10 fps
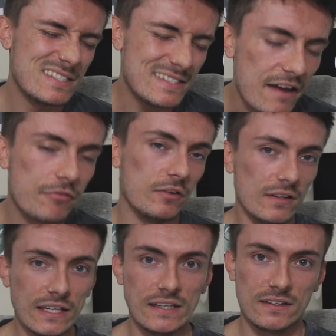
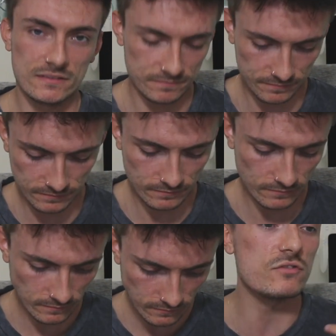Definitely. Well,
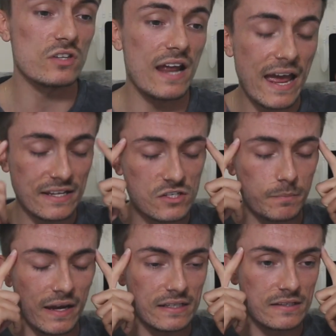everyone lives in a
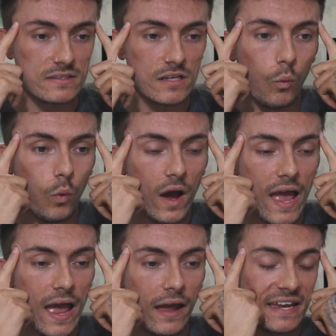headspace
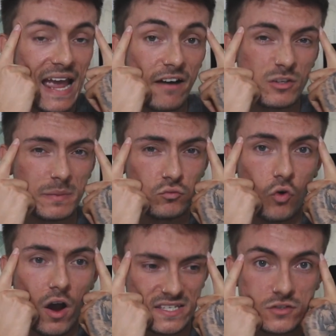where they have to be
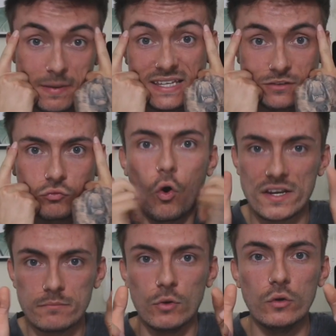right to make the
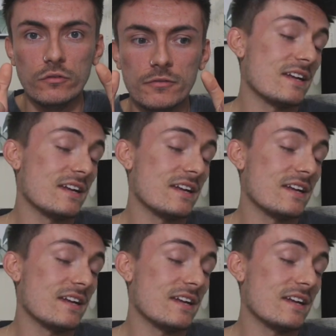right move.